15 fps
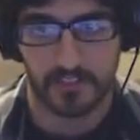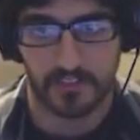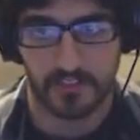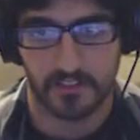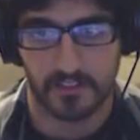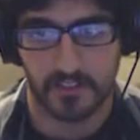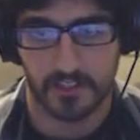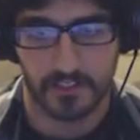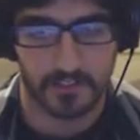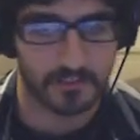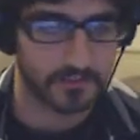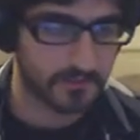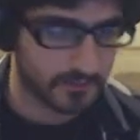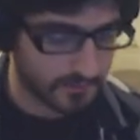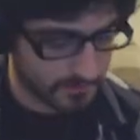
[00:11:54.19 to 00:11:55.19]
And
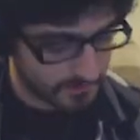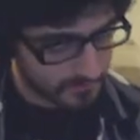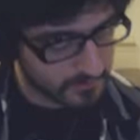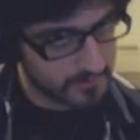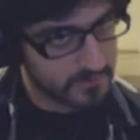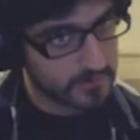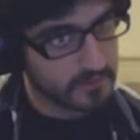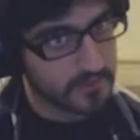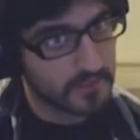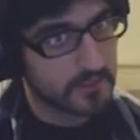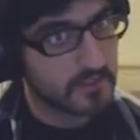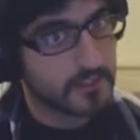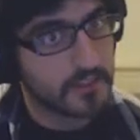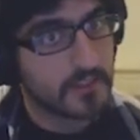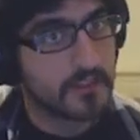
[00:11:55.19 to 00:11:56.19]

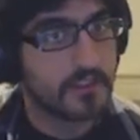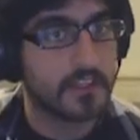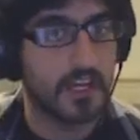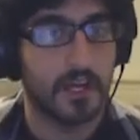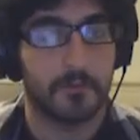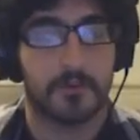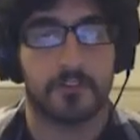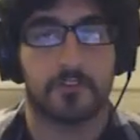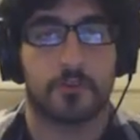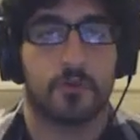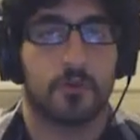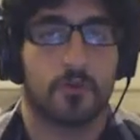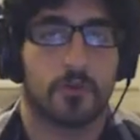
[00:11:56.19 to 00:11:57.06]
I mean, it's cool.